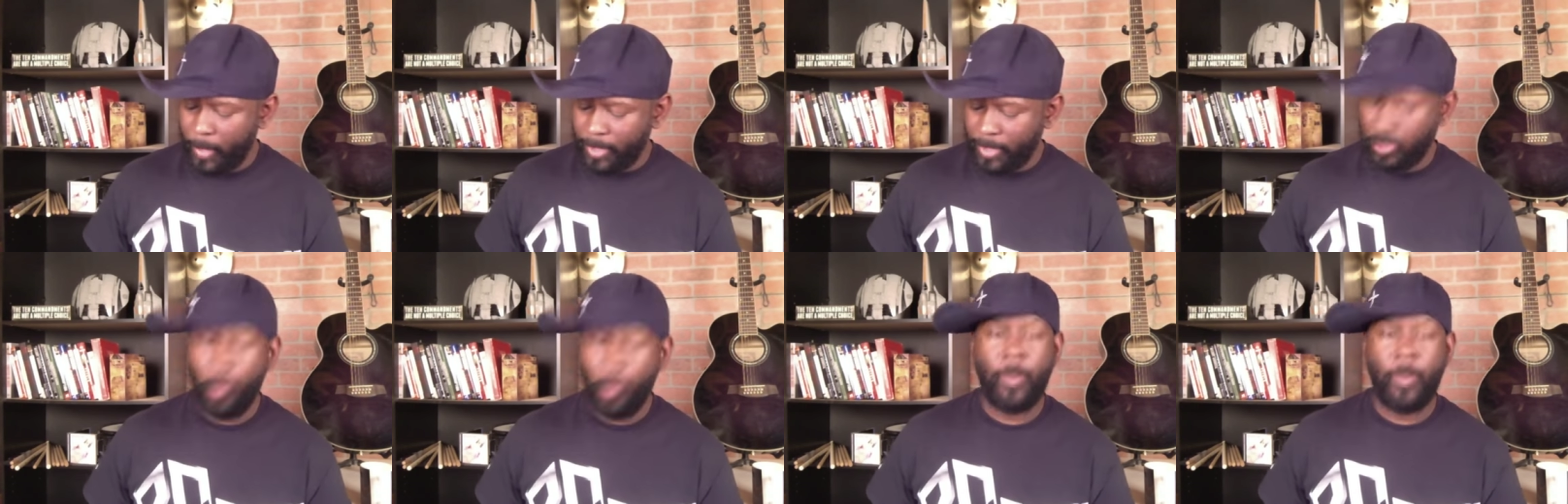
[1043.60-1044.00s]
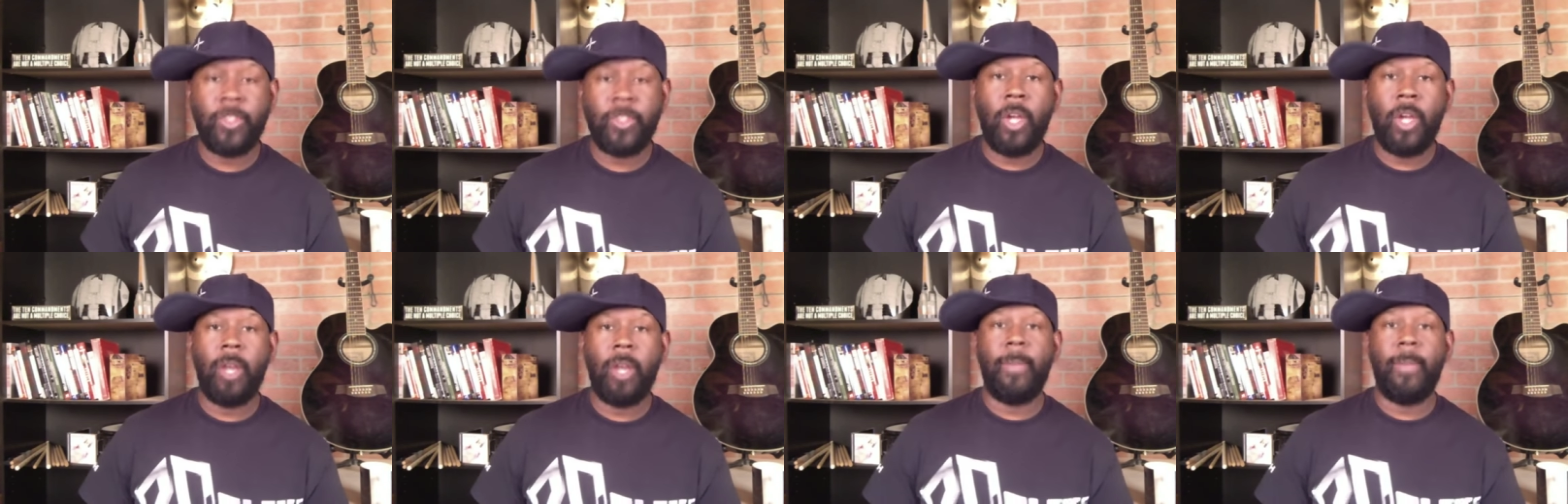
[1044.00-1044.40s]
when we're
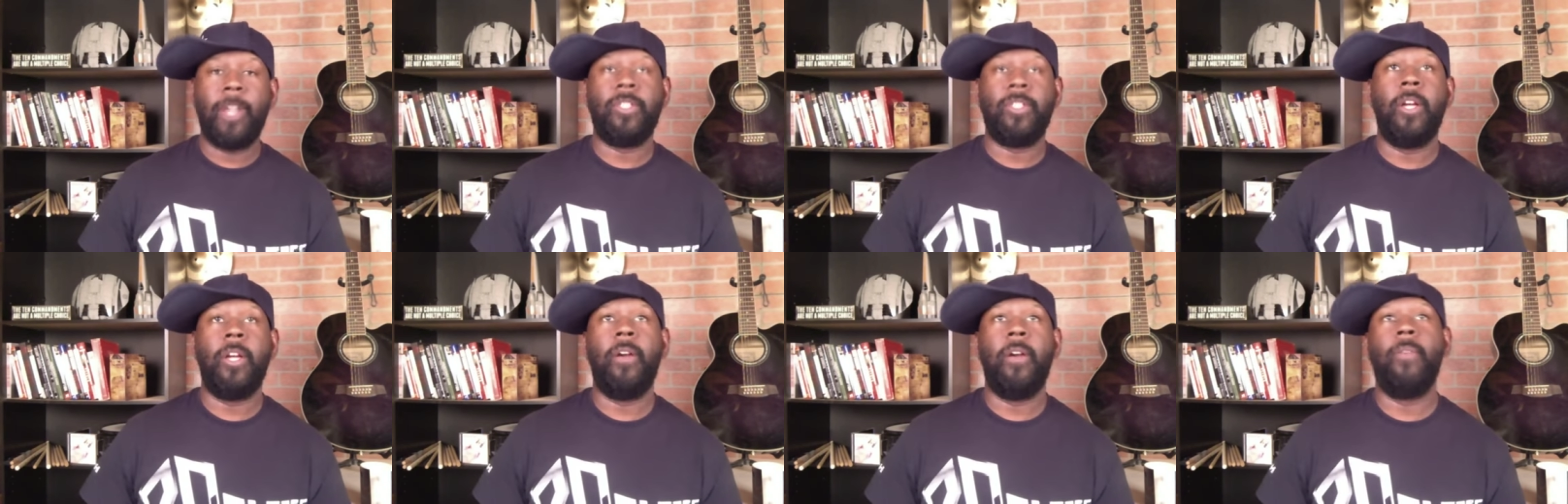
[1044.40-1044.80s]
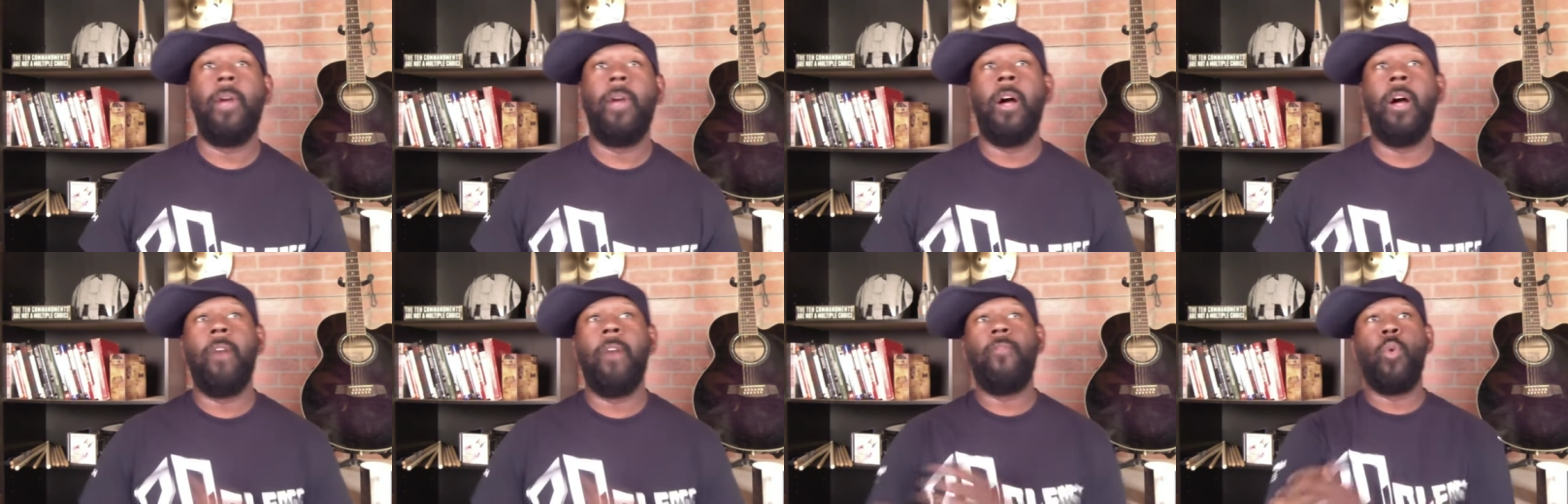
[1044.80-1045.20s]
talking about uh,
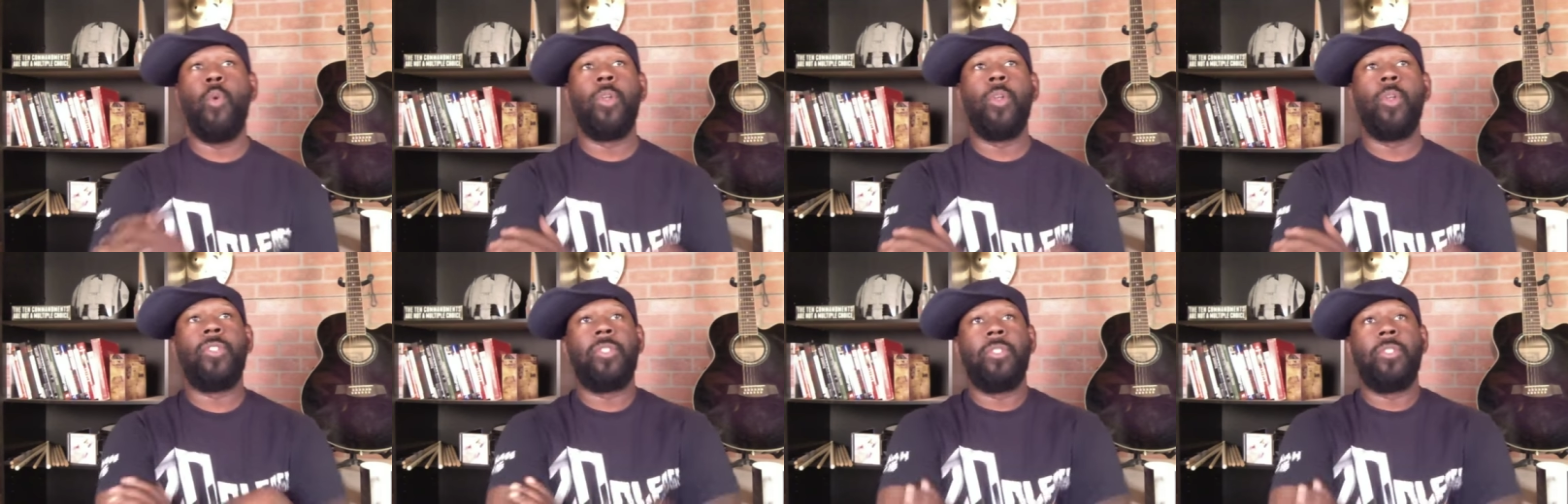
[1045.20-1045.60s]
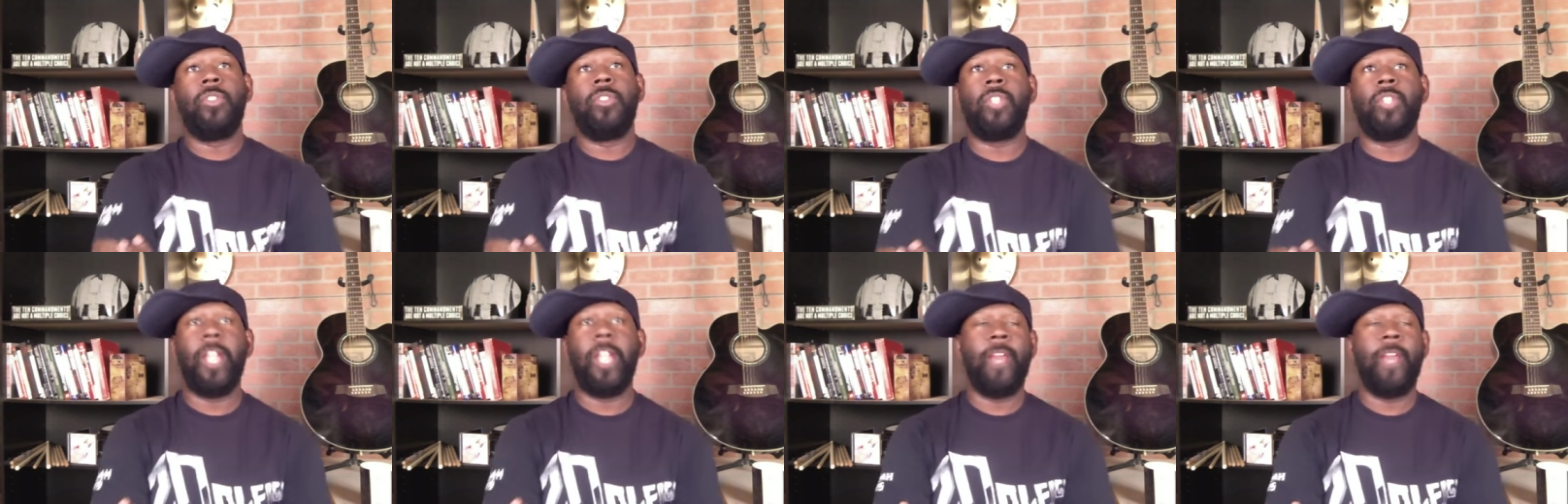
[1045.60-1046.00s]
uh, forced
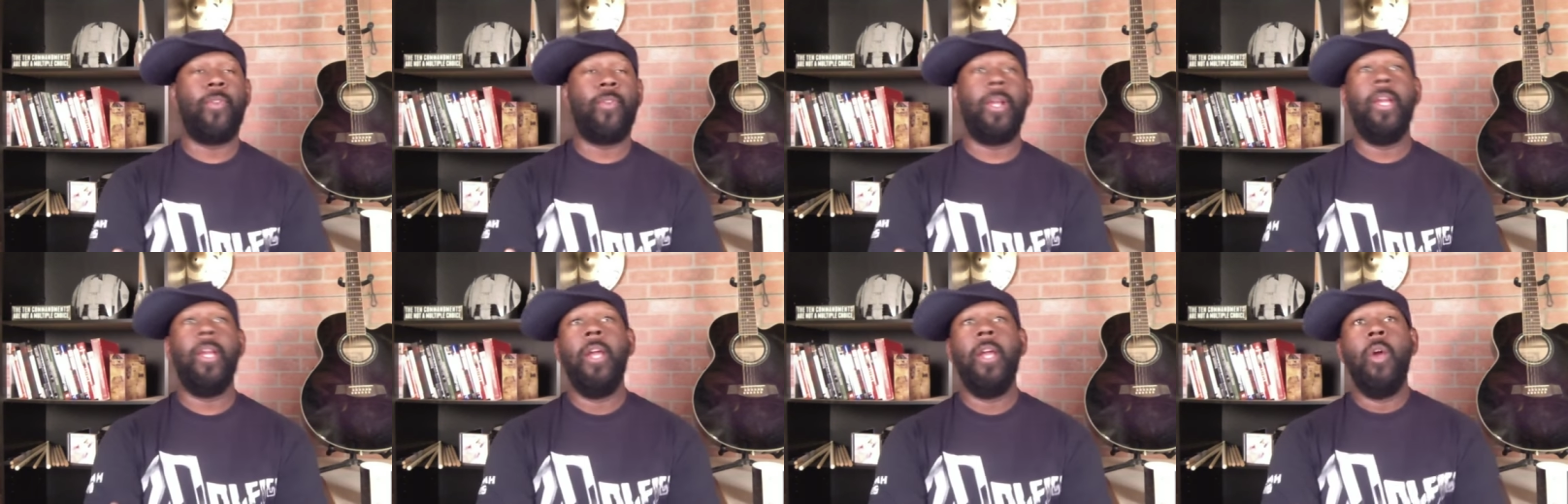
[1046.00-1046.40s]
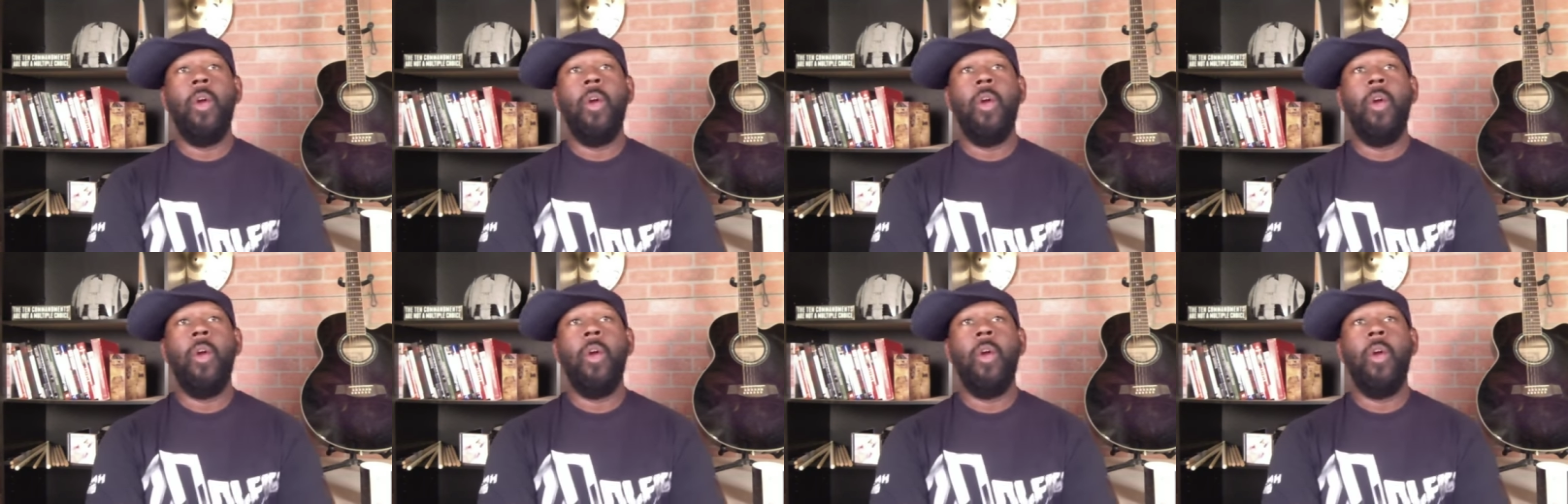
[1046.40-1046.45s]
slavery